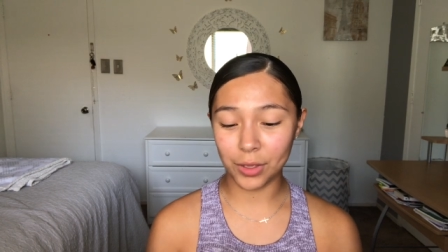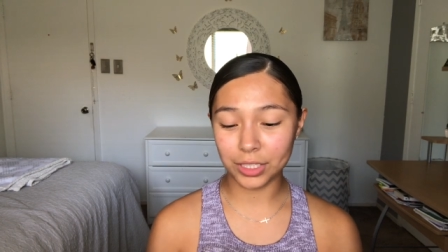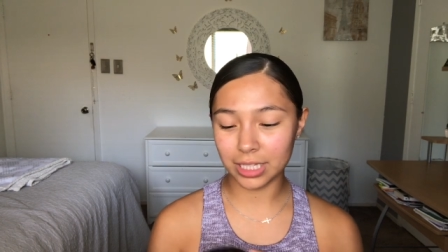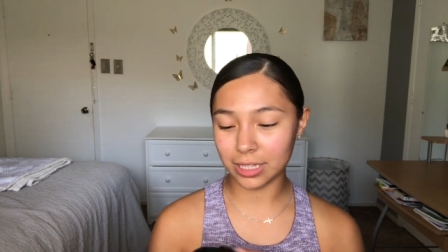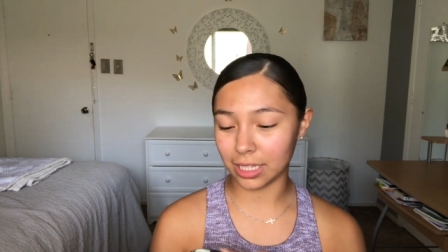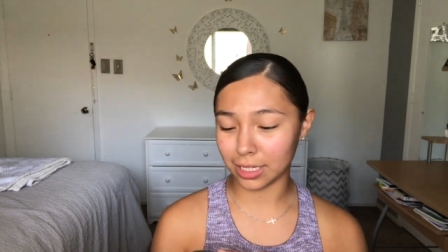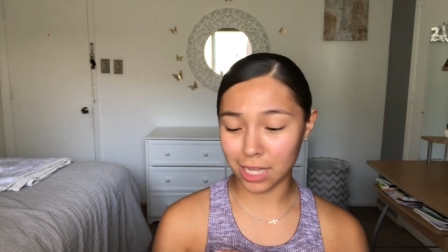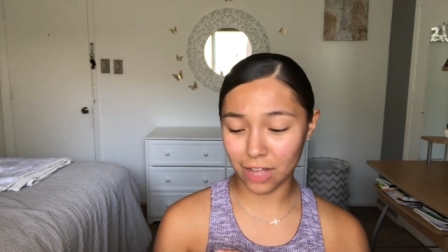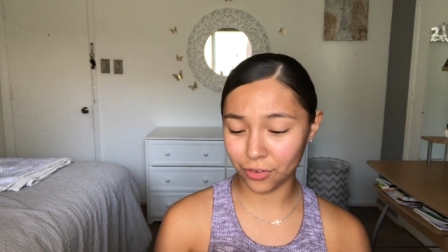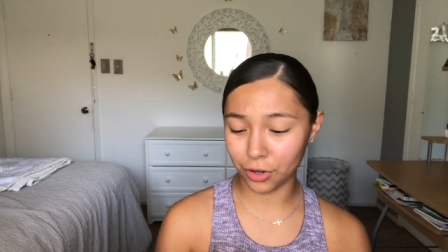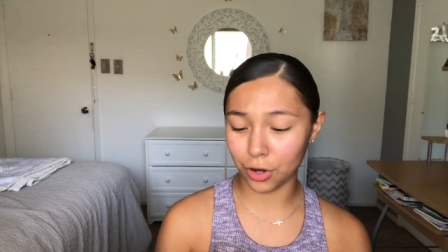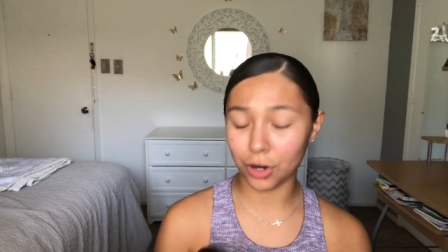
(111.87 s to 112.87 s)
using the
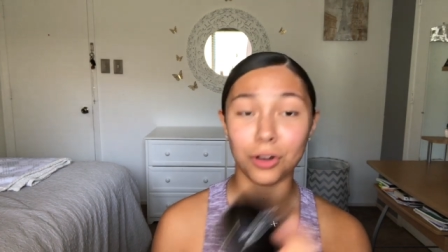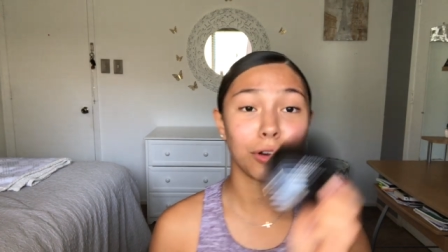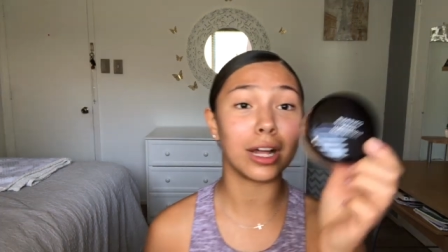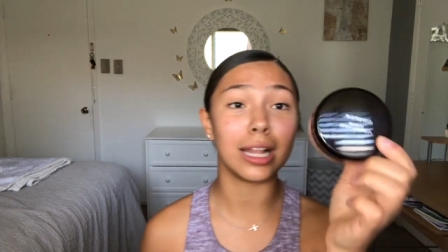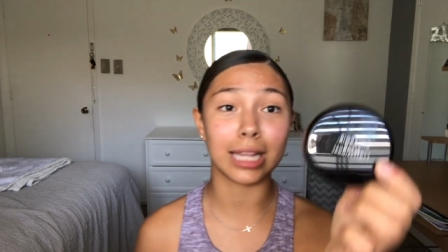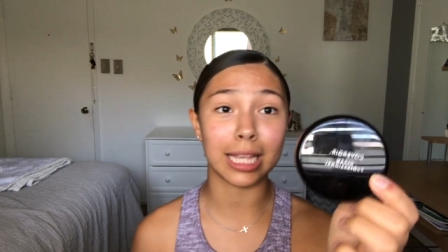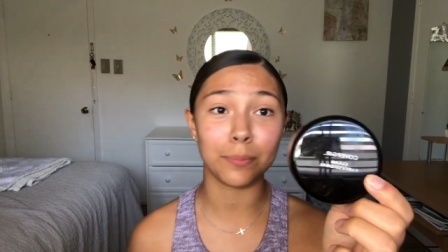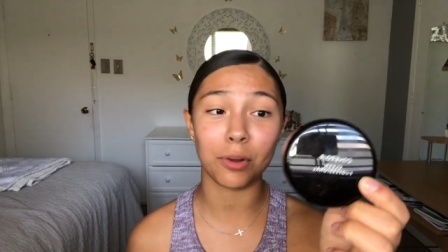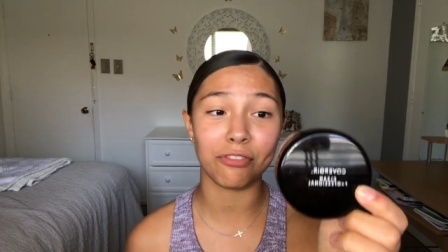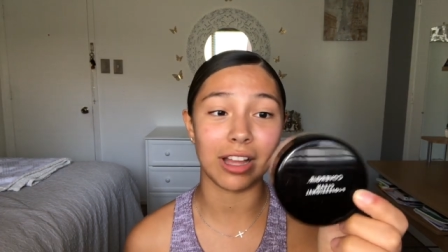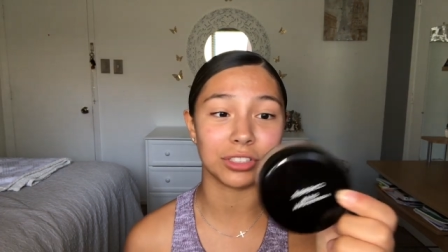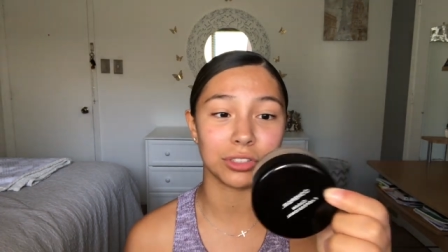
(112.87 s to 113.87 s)
CoverGirl Clean
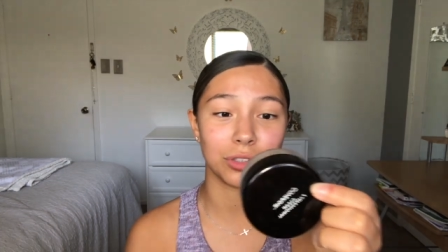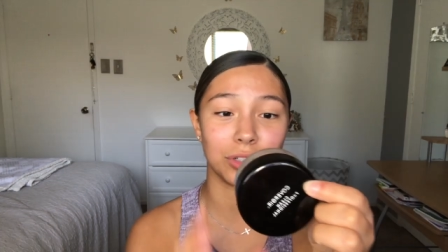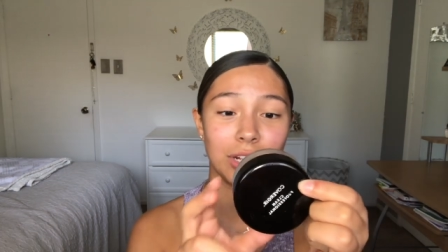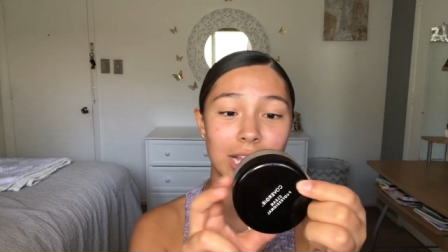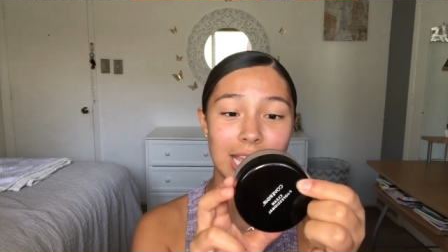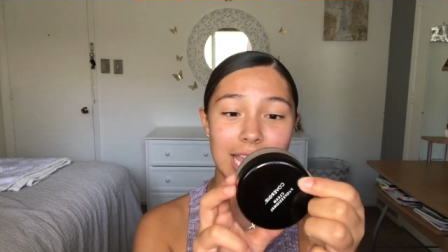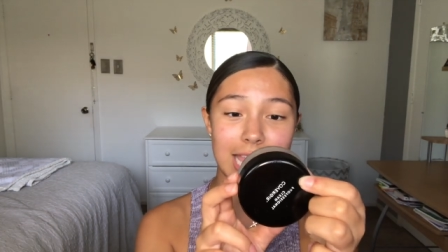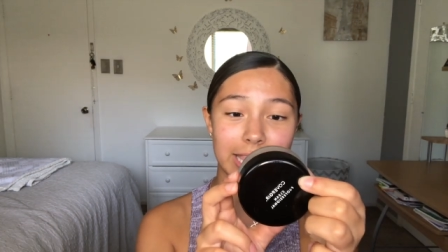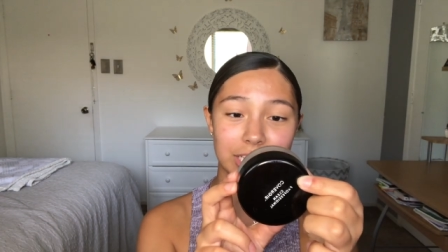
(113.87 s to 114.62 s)
Professional in the